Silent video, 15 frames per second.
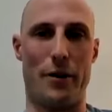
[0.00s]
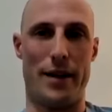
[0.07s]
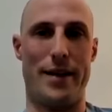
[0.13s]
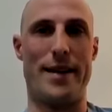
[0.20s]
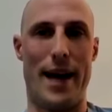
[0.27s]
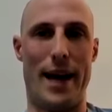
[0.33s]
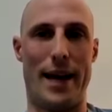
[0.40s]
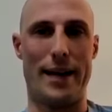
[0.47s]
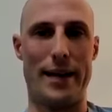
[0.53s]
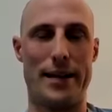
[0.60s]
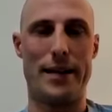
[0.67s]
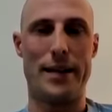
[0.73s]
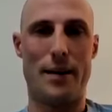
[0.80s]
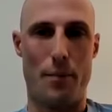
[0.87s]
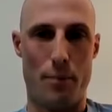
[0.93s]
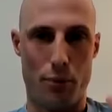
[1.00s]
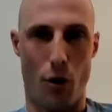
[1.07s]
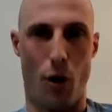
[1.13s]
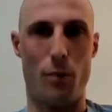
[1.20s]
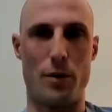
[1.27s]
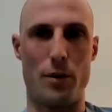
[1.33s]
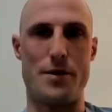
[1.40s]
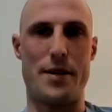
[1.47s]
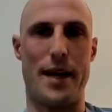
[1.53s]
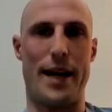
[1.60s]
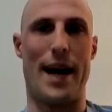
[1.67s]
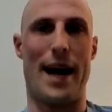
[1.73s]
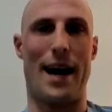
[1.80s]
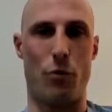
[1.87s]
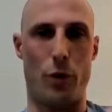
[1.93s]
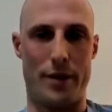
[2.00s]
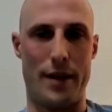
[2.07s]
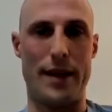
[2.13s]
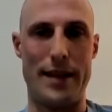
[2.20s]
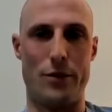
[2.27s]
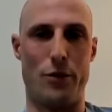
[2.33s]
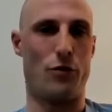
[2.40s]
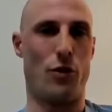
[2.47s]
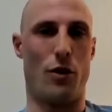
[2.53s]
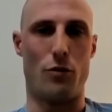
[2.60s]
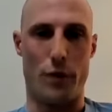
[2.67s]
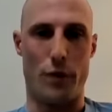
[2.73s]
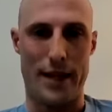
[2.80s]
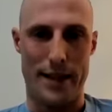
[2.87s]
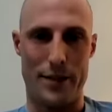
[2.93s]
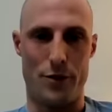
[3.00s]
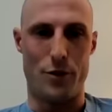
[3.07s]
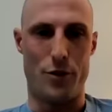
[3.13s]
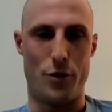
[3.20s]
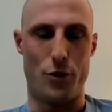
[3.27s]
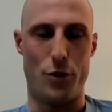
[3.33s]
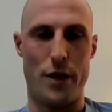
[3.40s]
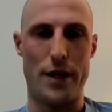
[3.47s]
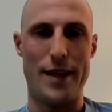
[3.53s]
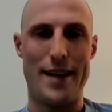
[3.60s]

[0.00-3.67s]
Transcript: and then, the problems they have, what they need to solve, what they need to do.